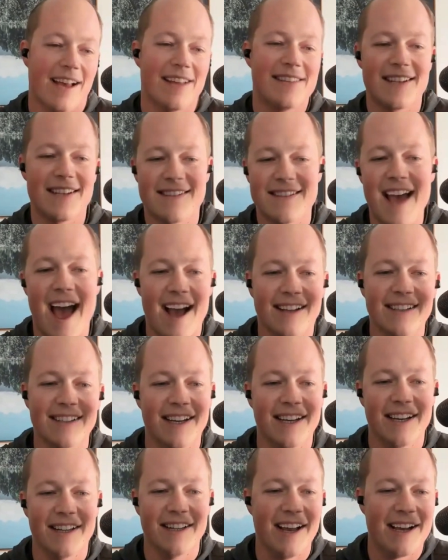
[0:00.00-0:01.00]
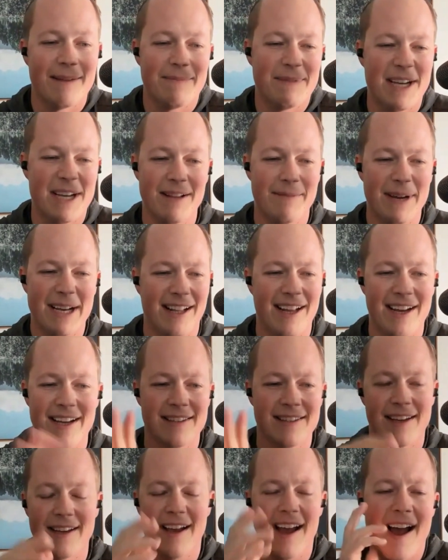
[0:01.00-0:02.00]
That's exactly it. Like, I'm telling my
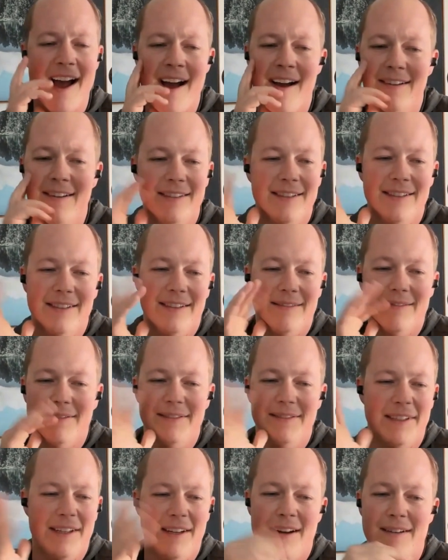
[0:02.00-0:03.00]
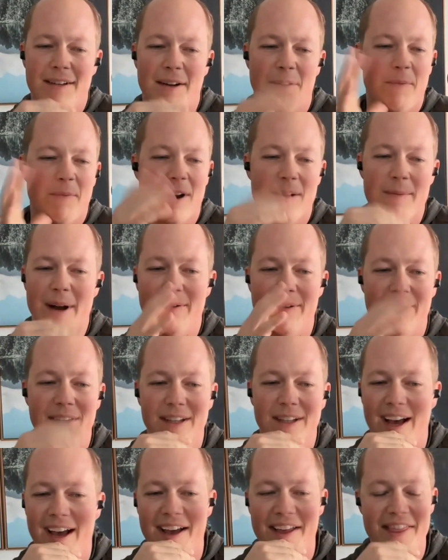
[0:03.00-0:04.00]
clients like, don't worry about
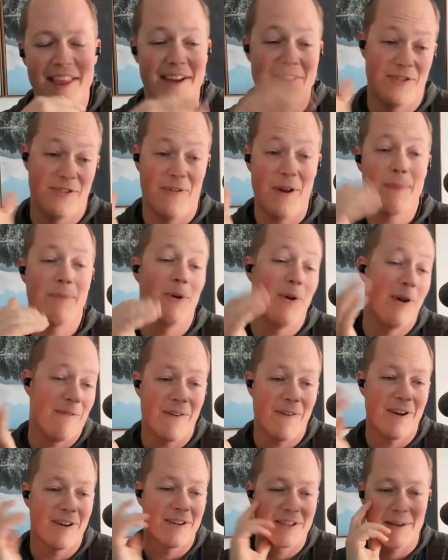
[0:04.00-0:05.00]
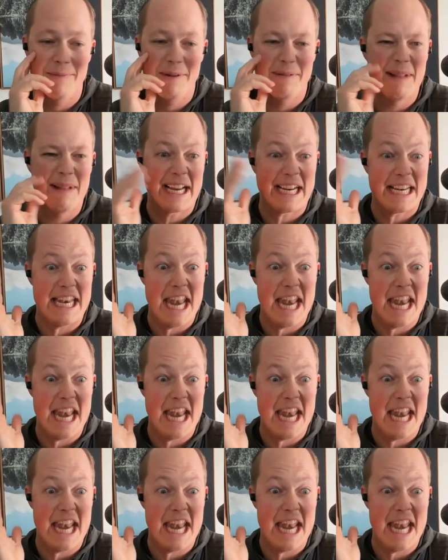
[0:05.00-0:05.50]
Relay. And then February 1st, I'm gonna be like,